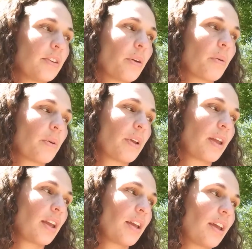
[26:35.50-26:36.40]
You know,
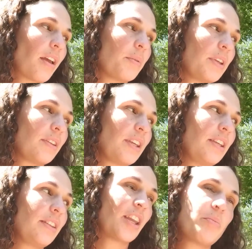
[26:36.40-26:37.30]
I mean,
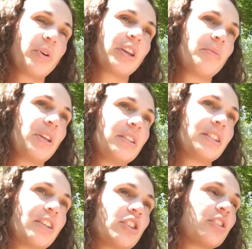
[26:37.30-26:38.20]
they put him in such a